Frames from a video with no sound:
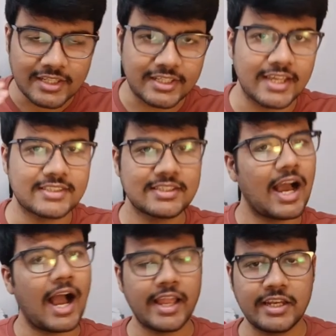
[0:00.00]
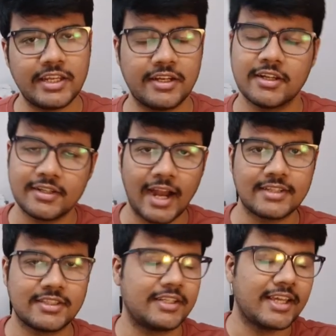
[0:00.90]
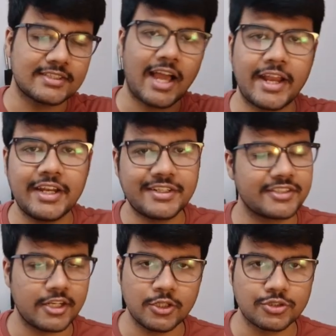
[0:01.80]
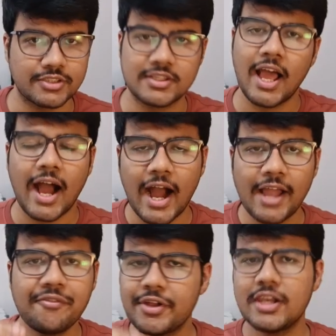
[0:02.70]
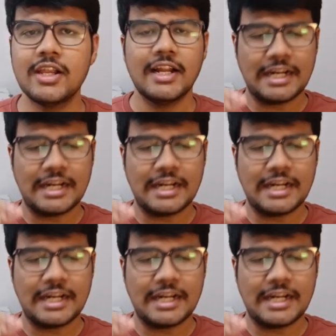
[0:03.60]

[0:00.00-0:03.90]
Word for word: yes i need that's it yes i need solutions i will